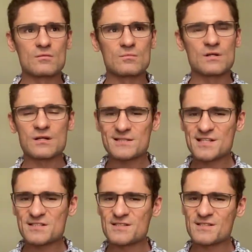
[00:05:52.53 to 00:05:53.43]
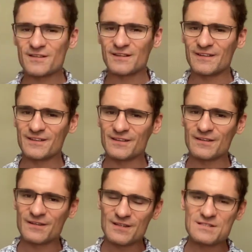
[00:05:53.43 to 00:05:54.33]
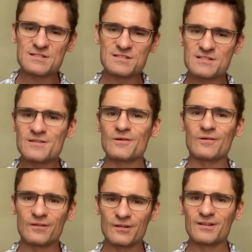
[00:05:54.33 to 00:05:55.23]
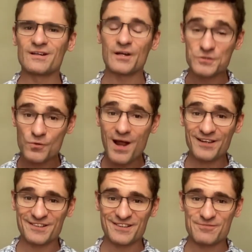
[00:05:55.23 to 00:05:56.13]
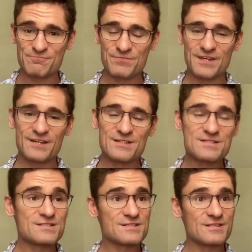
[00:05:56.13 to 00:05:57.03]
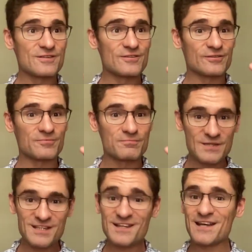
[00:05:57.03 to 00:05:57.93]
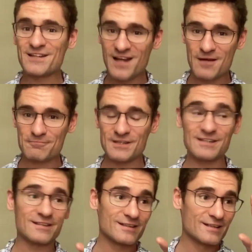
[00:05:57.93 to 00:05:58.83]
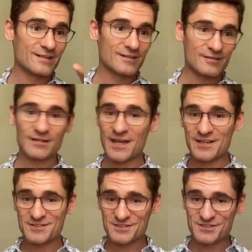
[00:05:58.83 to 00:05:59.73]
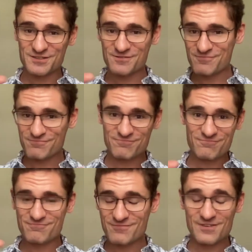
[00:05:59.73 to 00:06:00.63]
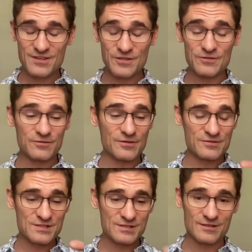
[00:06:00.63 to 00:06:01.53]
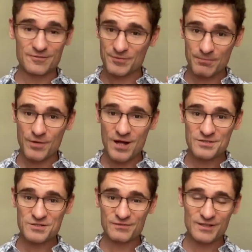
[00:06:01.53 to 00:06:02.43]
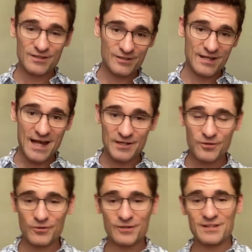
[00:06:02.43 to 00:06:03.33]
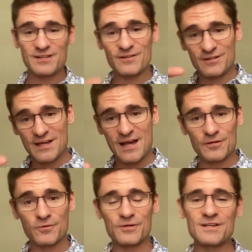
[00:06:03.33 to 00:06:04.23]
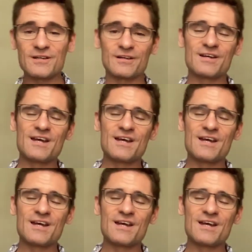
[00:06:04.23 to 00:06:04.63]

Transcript: But in a sense, this is still a duality. This is still me and not me. And there's a box over here, a category here, and a category here.